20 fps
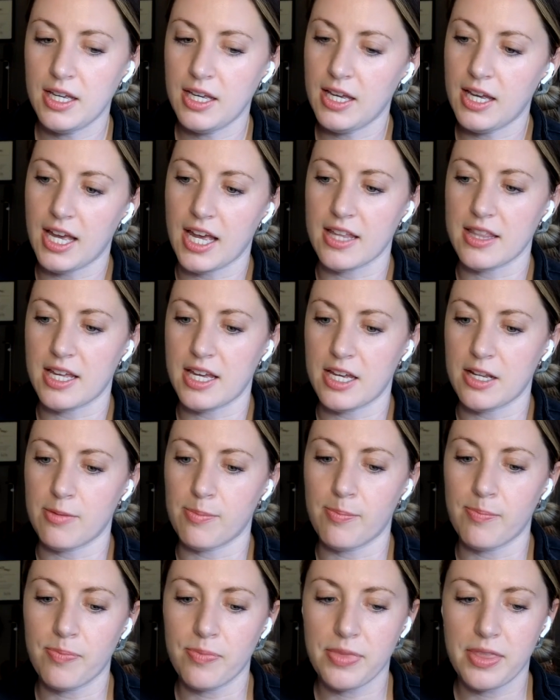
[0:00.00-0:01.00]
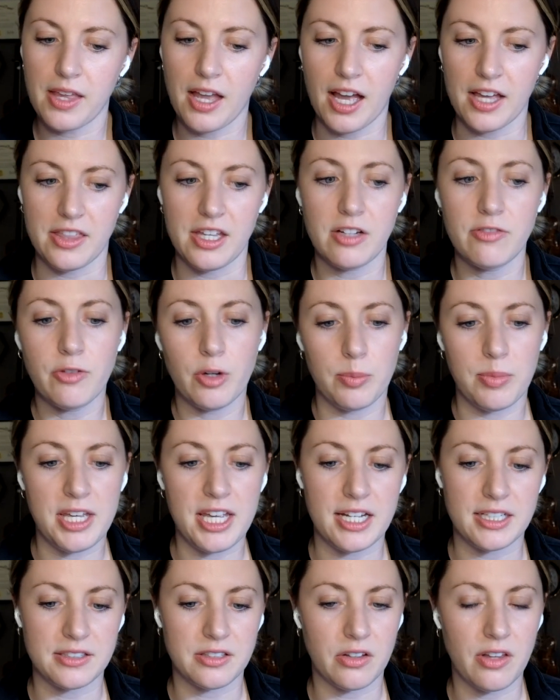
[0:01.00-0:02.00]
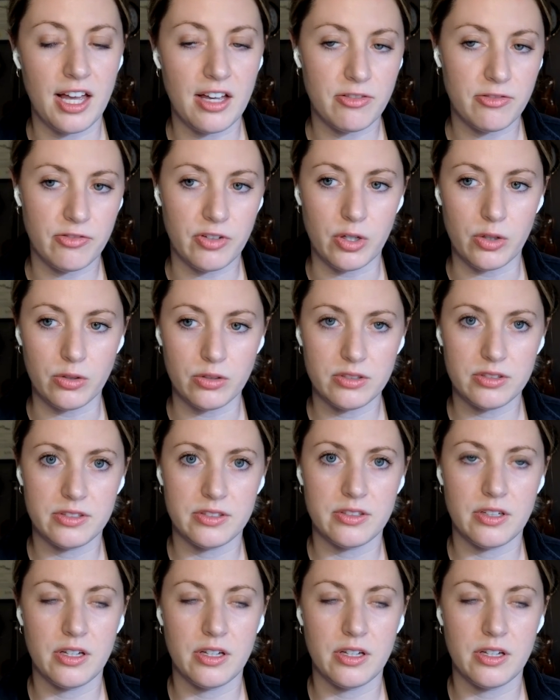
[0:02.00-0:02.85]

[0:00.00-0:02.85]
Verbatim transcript: And then I think for PSLF folks,